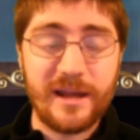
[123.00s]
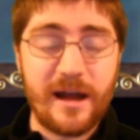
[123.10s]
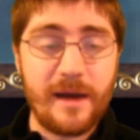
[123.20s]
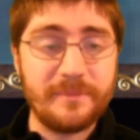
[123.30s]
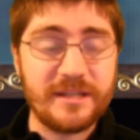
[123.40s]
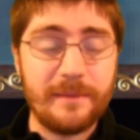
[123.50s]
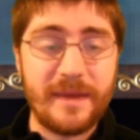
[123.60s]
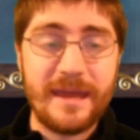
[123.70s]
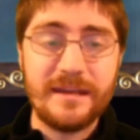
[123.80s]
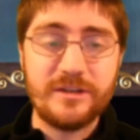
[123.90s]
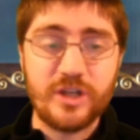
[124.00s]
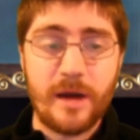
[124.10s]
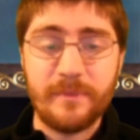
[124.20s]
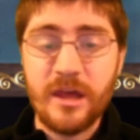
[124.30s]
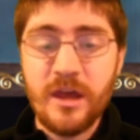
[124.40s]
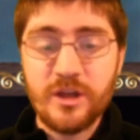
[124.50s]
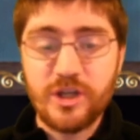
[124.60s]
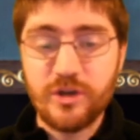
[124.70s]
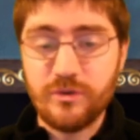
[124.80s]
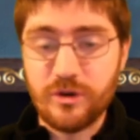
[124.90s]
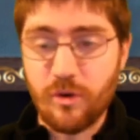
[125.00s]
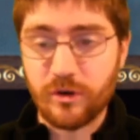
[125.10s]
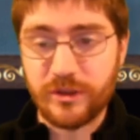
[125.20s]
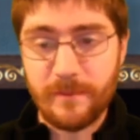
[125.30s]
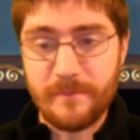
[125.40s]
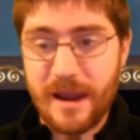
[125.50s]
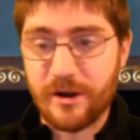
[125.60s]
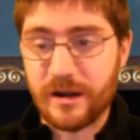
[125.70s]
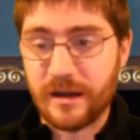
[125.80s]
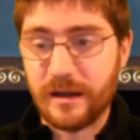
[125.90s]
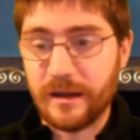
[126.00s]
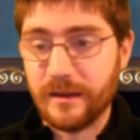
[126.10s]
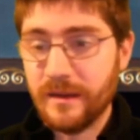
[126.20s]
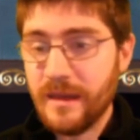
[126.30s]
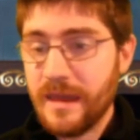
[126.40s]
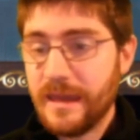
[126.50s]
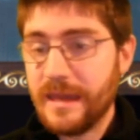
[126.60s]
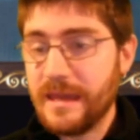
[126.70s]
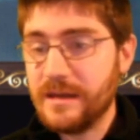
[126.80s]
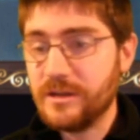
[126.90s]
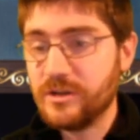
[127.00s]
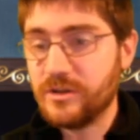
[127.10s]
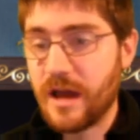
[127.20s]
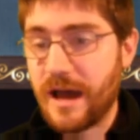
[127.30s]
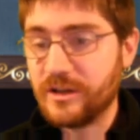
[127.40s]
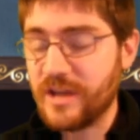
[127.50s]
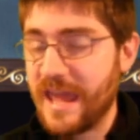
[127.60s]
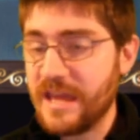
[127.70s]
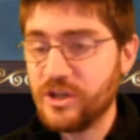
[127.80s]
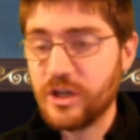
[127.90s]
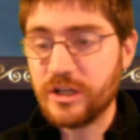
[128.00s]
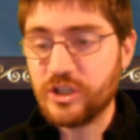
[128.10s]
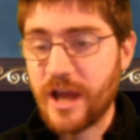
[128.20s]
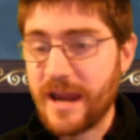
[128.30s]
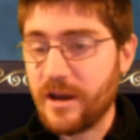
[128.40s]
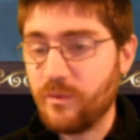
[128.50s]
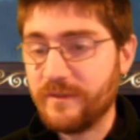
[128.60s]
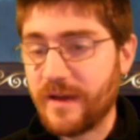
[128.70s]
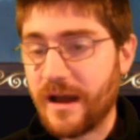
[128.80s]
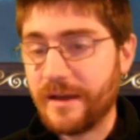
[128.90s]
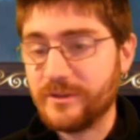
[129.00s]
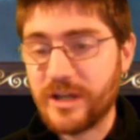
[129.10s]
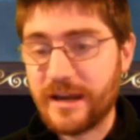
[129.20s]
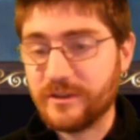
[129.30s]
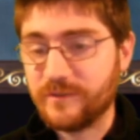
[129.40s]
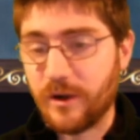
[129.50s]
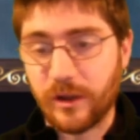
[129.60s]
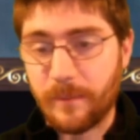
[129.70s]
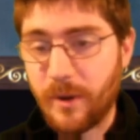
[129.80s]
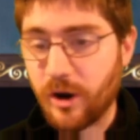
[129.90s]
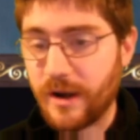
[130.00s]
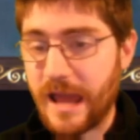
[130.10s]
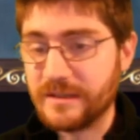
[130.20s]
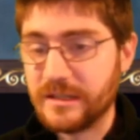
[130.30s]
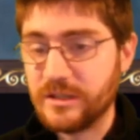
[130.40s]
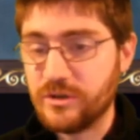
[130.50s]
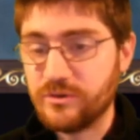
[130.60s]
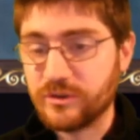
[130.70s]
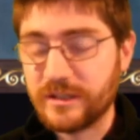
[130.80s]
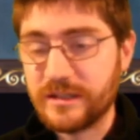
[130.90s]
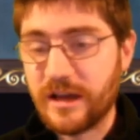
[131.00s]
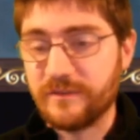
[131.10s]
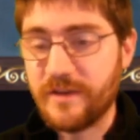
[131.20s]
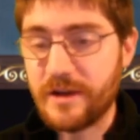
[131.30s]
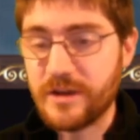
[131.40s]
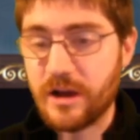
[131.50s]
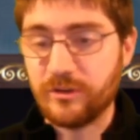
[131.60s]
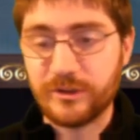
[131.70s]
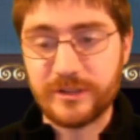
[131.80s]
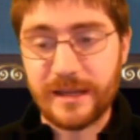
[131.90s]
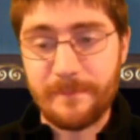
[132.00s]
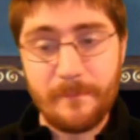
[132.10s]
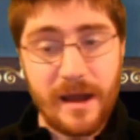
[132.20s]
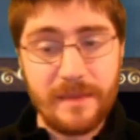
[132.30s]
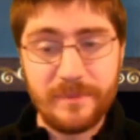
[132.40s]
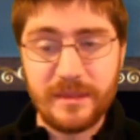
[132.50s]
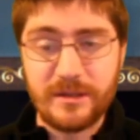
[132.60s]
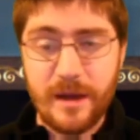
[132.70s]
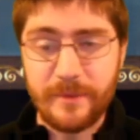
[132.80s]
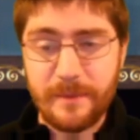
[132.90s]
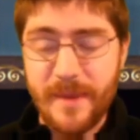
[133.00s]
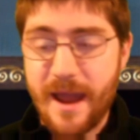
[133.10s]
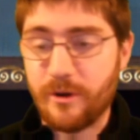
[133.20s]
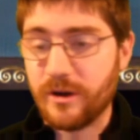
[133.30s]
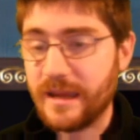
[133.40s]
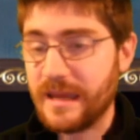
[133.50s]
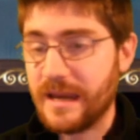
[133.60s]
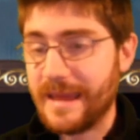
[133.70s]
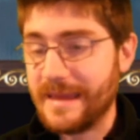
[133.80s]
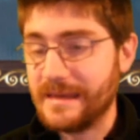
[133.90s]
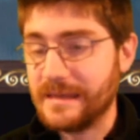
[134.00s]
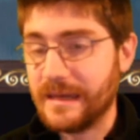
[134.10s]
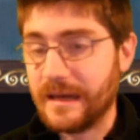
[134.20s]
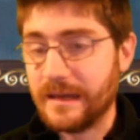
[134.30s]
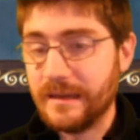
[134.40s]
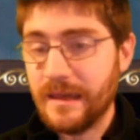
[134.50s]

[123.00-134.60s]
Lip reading: hop, skip, and a jump to North America. In Asia, China, we've got China's falling apart as it usually does. Myanmar looks like it might be the dominant power in India.